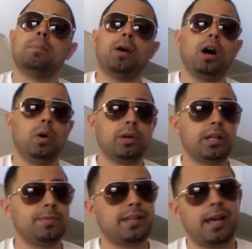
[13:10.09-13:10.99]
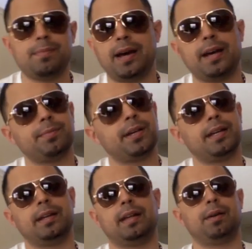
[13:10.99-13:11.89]
Paul Williams came back,
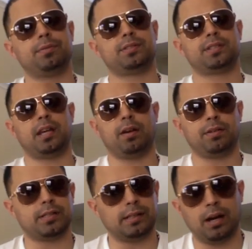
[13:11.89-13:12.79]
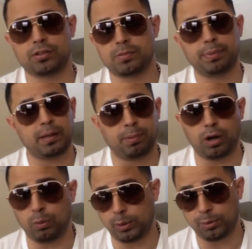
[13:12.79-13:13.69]
man, and that was the scariest. And I was a big
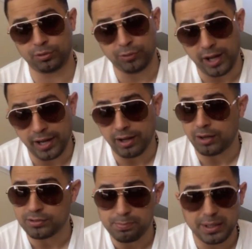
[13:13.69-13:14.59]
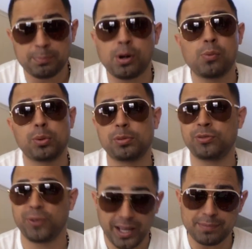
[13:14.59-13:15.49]
Paul Williams fan. I was a big Paul
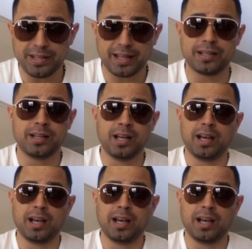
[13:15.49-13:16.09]
Williams fan then.